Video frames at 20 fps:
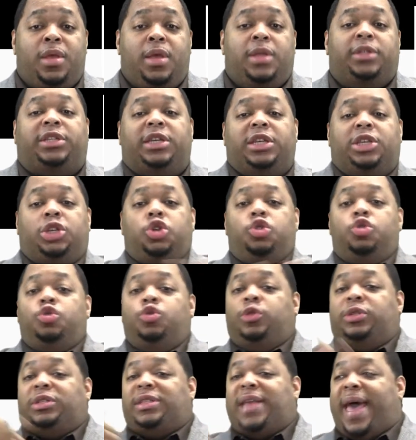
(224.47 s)
to
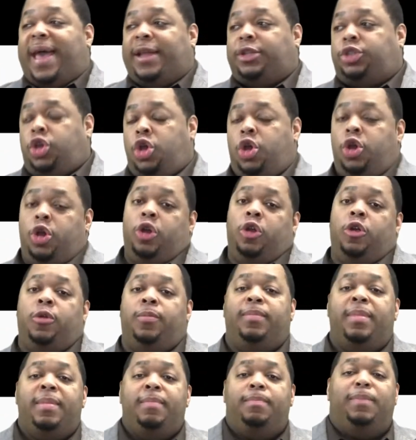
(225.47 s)
use that
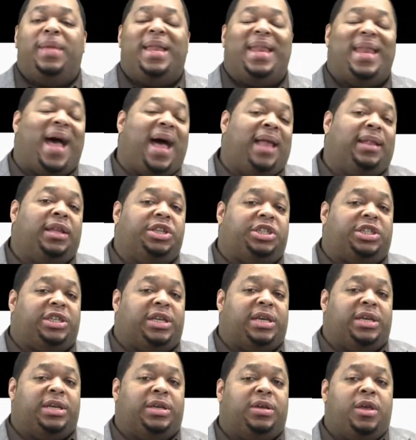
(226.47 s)
term
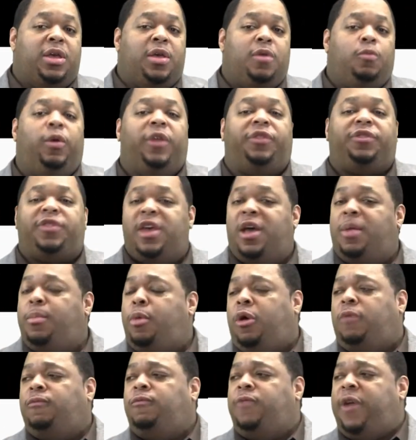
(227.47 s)
monology with them
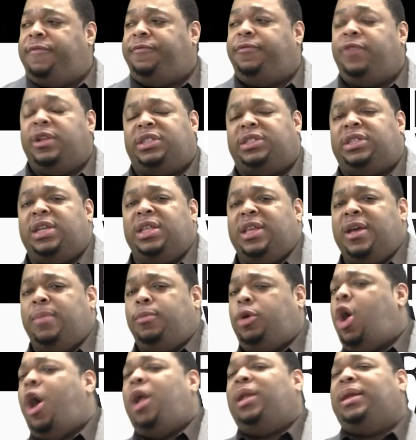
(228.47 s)
or reference to them,
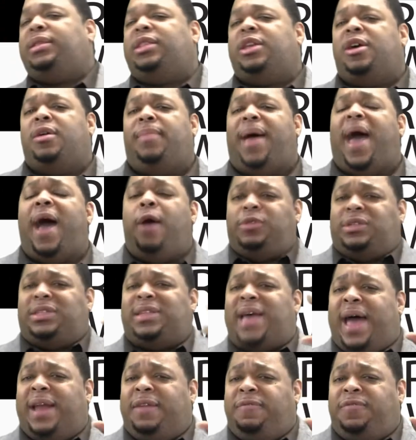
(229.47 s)
calling them
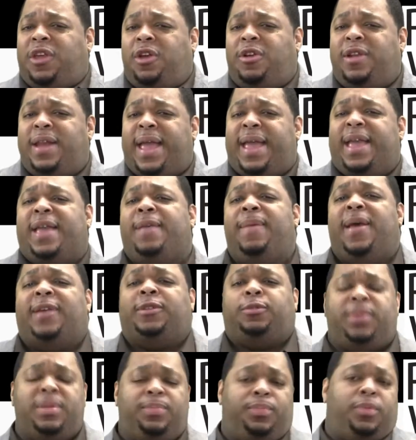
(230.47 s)
outside of their name, as
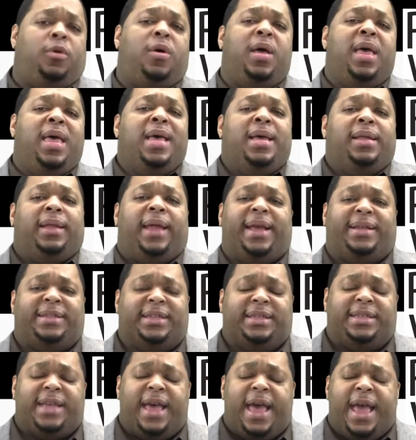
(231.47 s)
people like to
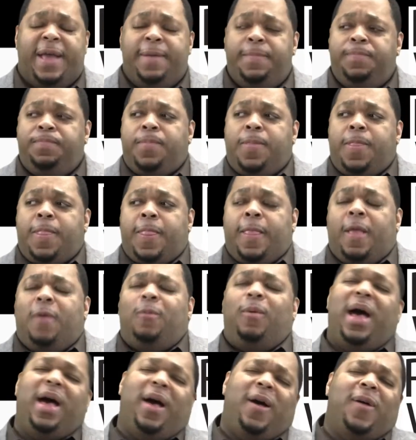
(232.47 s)
say.
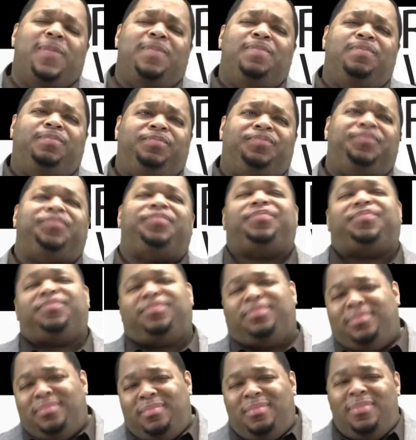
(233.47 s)
Well,
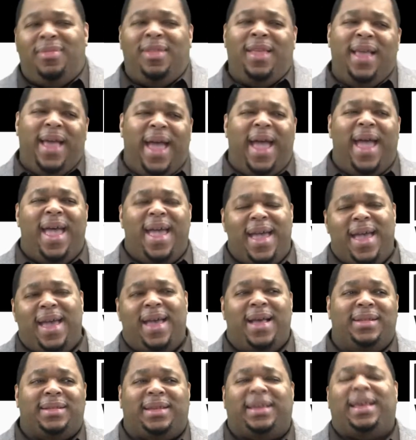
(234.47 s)

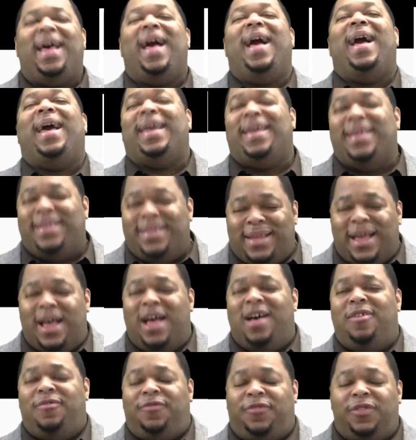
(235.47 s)
eh, kind
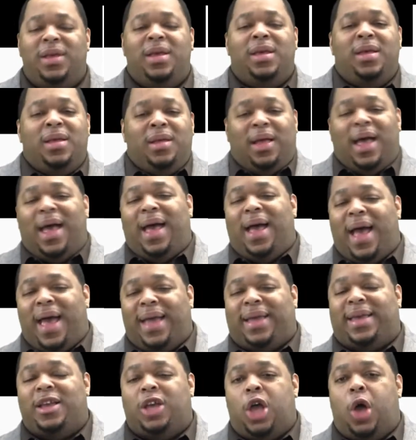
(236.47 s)
of. I, I
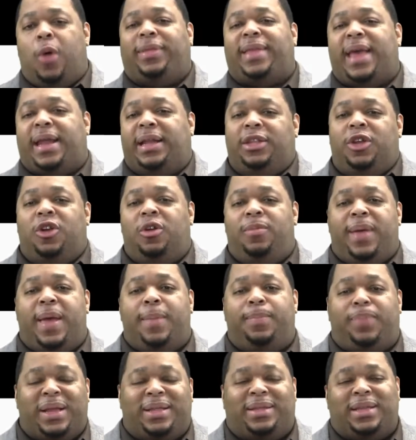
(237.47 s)
can go with that a little
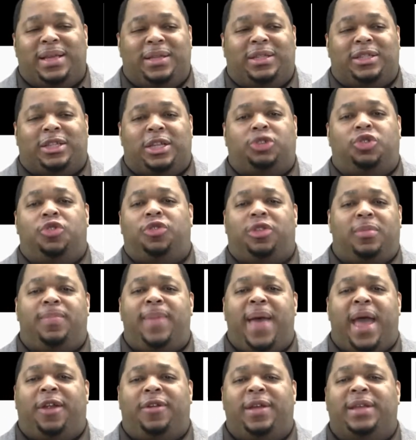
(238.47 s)
bit, but the, the truth of the
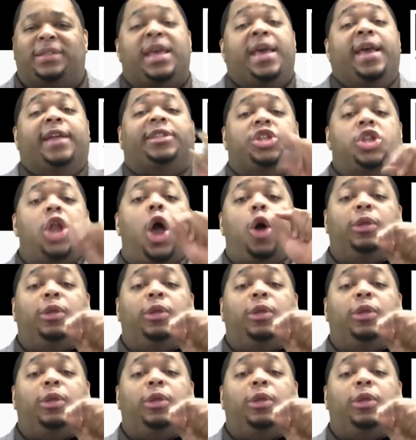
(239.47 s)
matter is, it's no